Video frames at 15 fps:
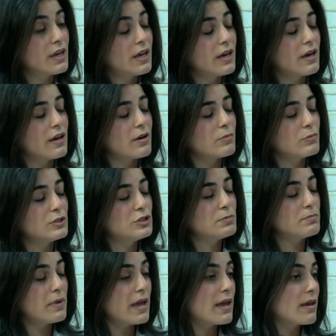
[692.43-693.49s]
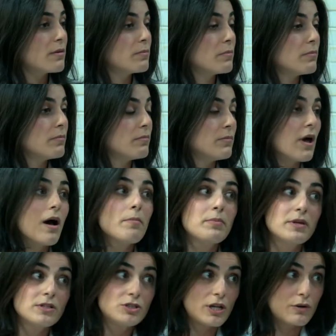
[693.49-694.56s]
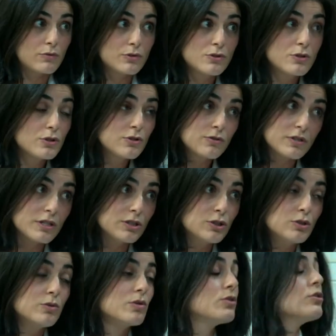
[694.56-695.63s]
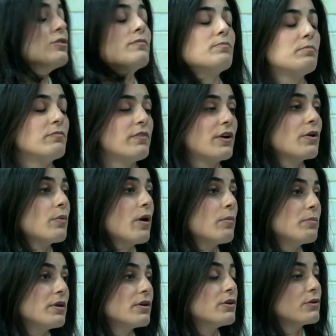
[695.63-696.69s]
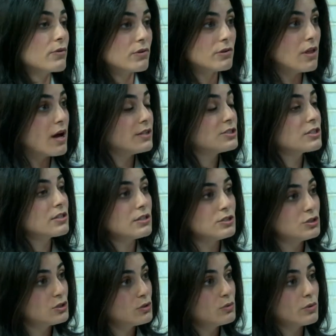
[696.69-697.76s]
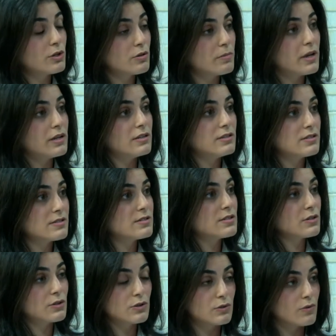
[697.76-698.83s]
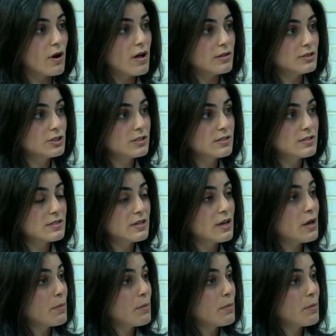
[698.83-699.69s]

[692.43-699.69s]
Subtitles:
which may not be a general surgery issue. It could very well be a urologic issue, or you may need to see a urologist.